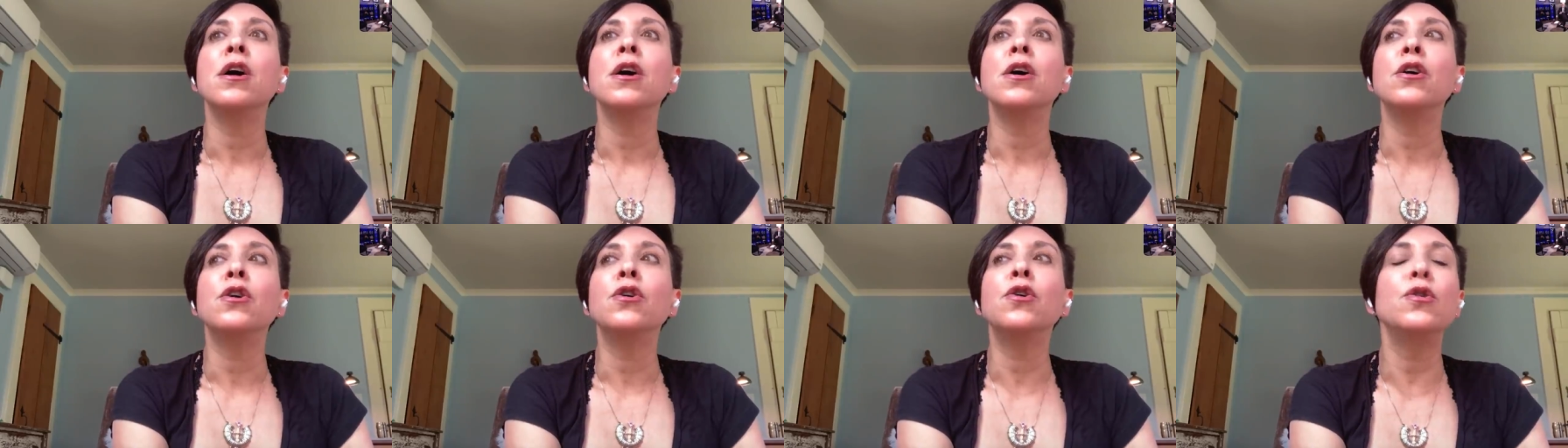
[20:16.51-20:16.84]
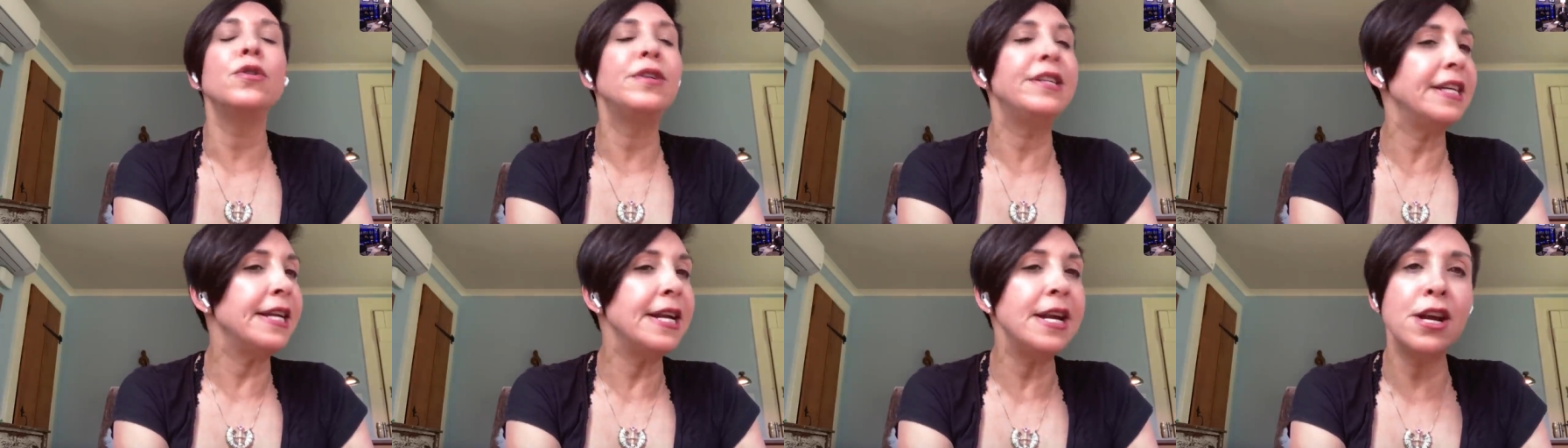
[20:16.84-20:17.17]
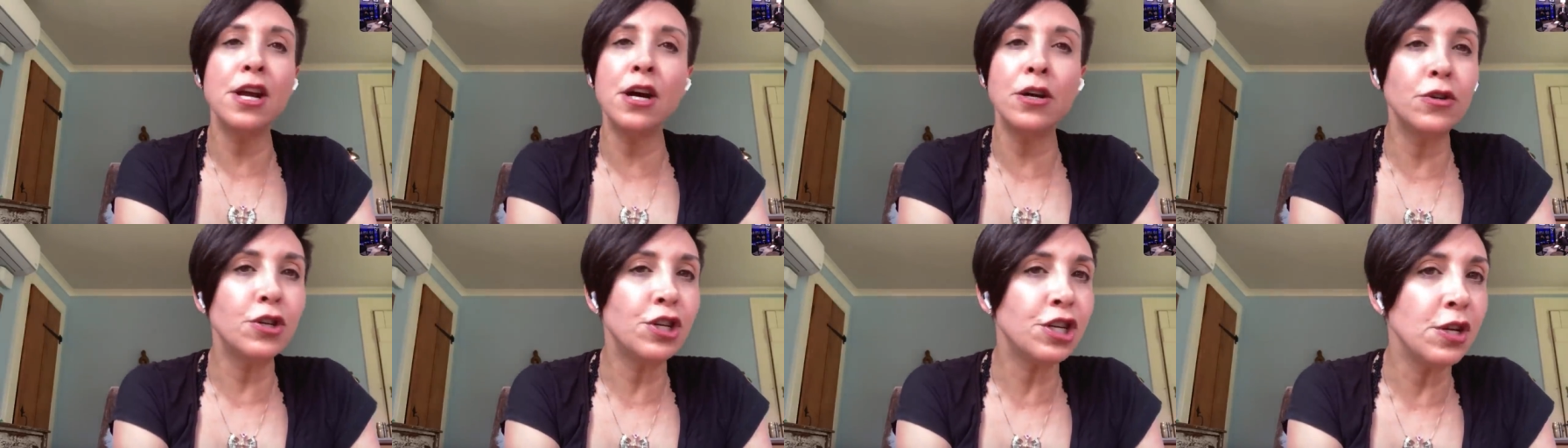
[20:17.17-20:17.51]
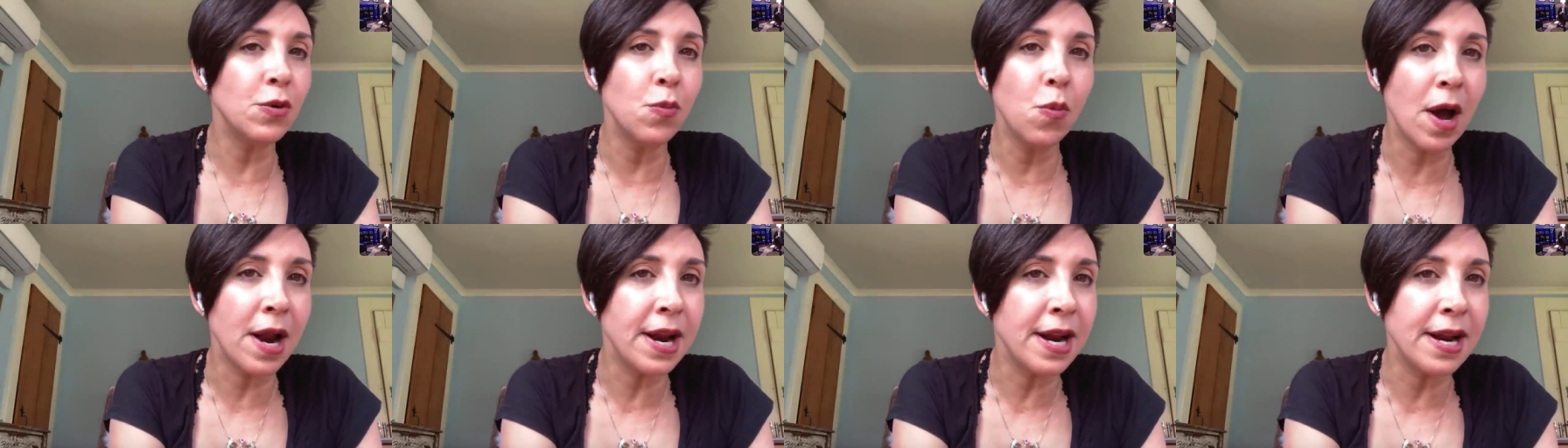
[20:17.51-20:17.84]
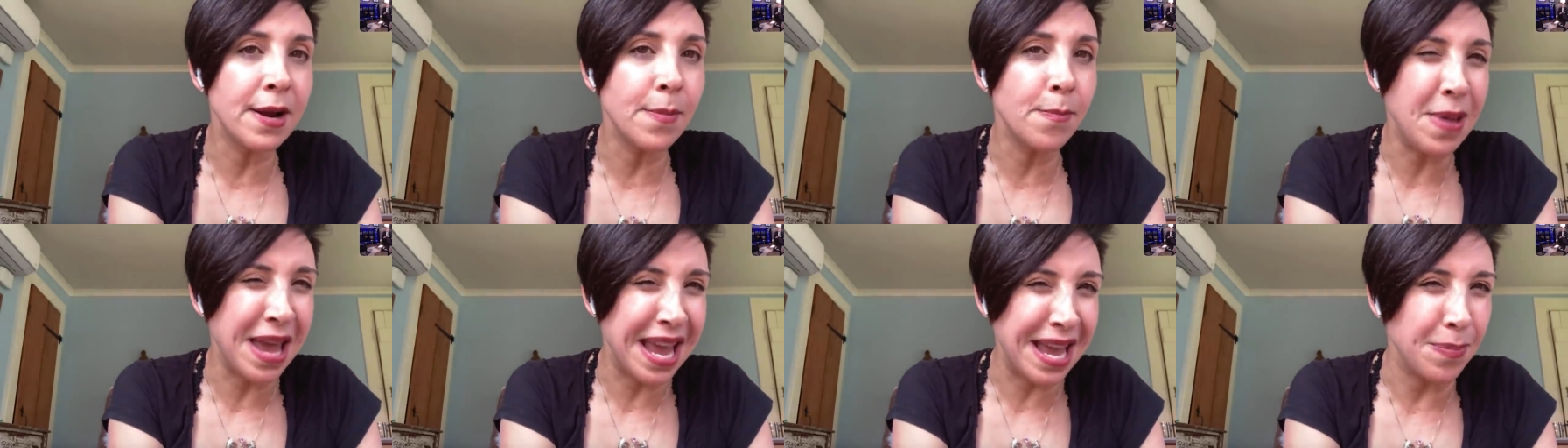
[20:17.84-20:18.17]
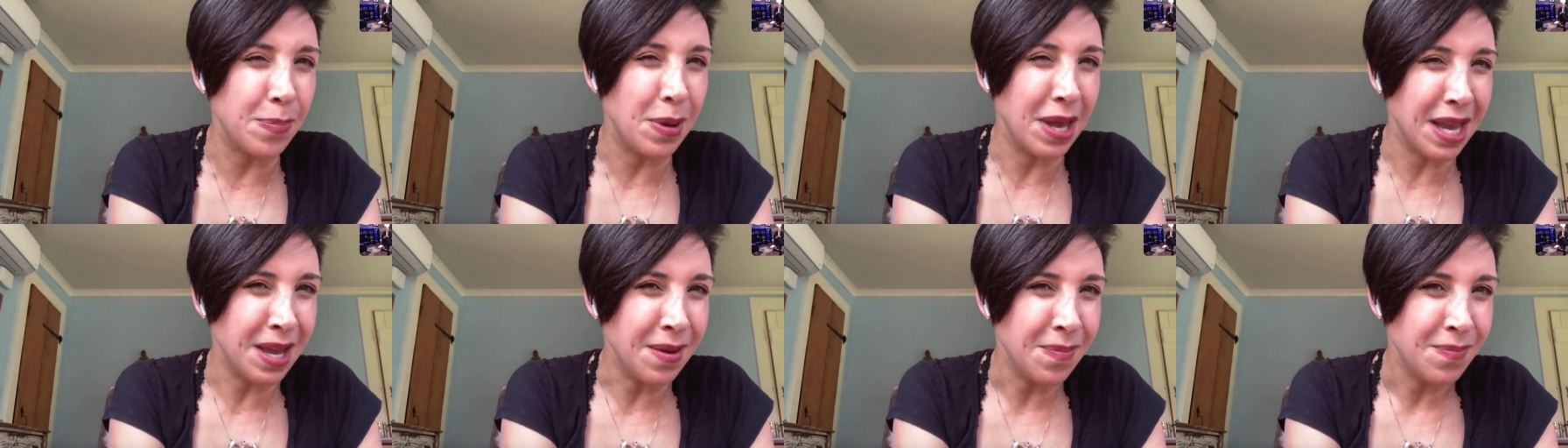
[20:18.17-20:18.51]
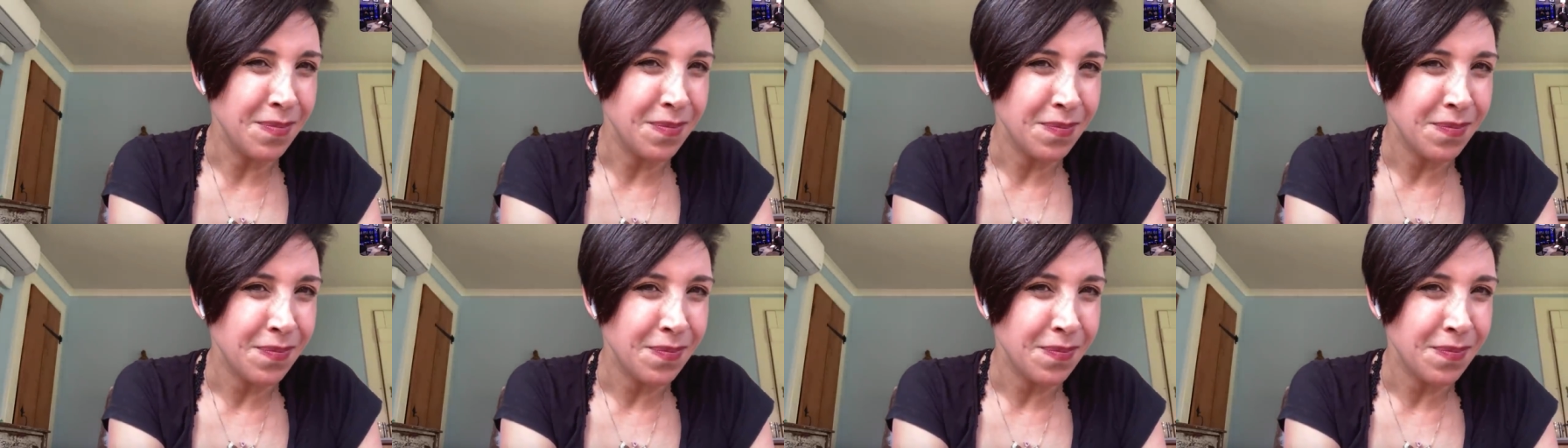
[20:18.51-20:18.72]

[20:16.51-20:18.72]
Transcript: who didn't know she wanted a baby